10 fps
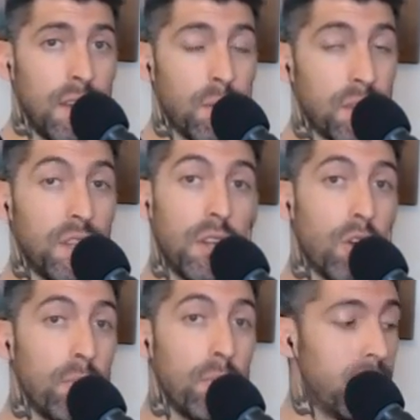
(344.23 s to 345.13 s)
whether you know
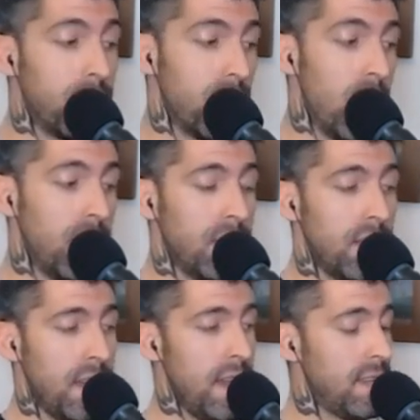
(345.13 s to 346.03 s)
about it or not.
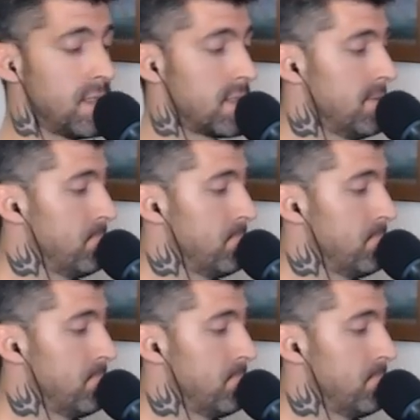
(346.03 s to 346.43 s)
And